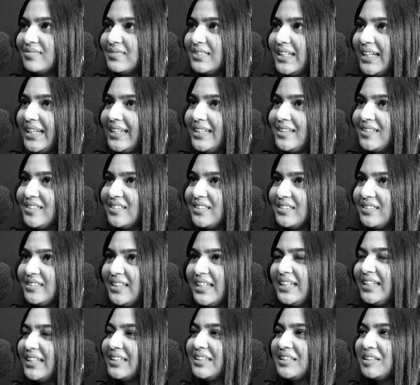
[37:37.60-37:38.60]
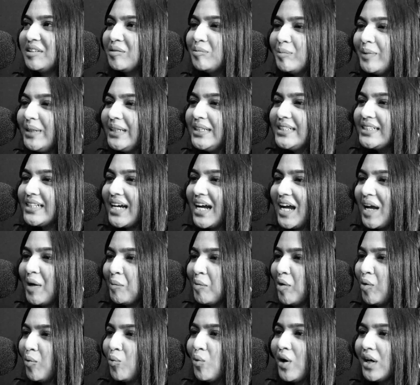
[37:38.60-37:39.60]
like take a little me
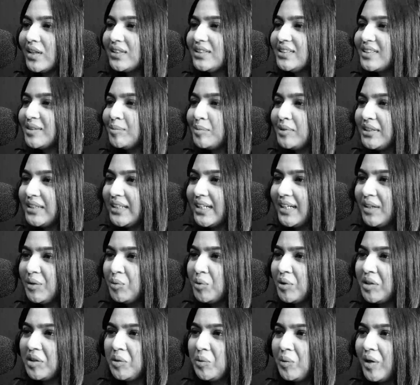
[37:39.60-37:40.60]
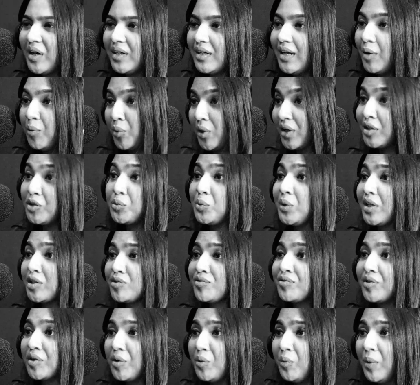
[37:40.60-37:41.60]
time. I watch something I wanted to
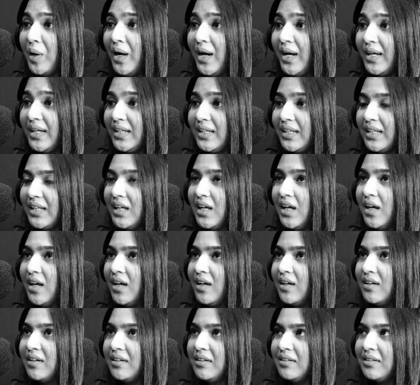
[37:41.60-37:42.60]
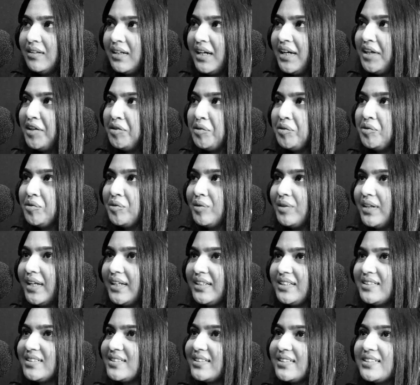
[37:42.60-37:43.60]
watch for a while. I don't know,
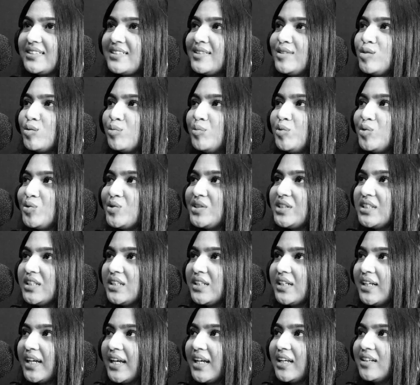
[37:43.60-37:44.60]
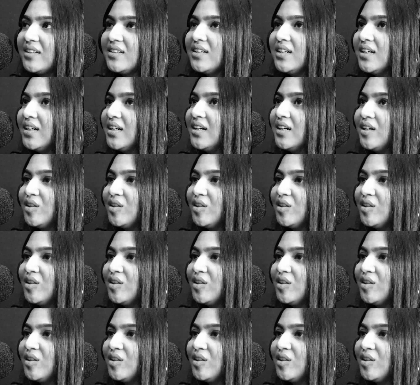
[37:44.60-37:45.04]
like just listen to music and